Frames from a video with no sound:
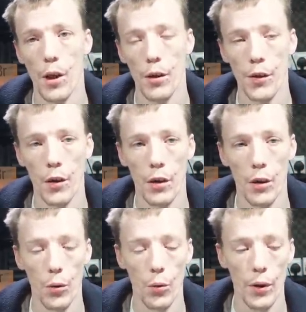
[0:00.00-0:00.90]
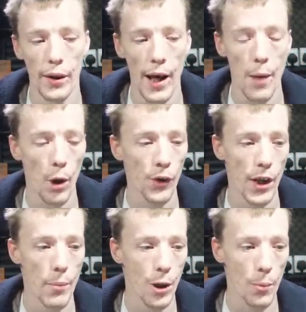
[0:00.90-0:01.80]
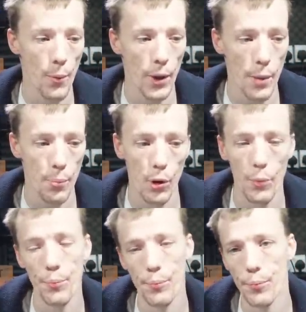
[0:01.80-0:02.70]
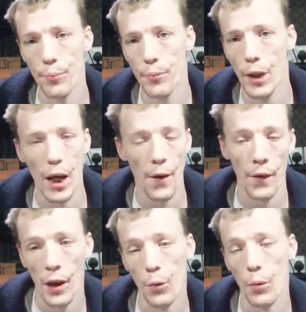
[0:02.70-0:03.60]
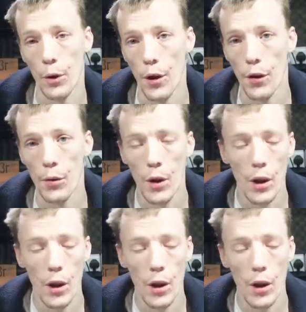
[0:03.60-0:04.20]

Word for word: So, yeah, it might seem a little bit weird, but, yeah, I think that's what I'm going to do.